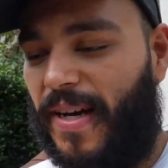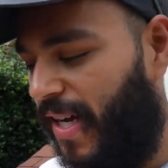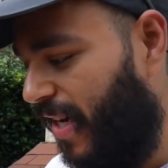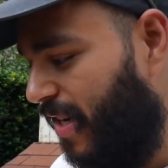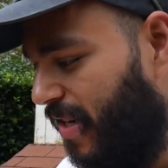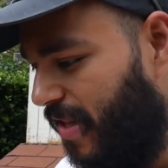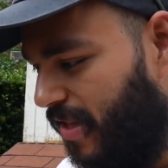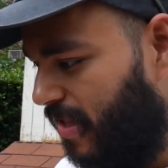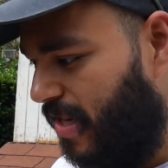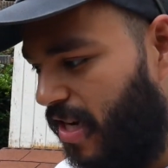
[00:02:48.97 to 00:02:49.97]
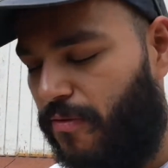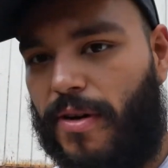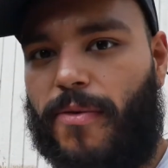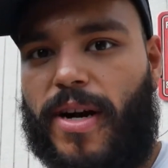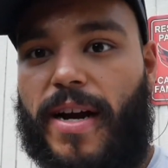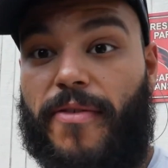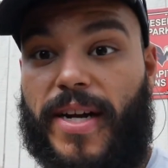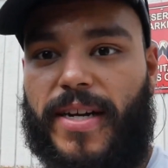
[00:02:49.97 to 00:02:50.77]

and this is kind of where we're at right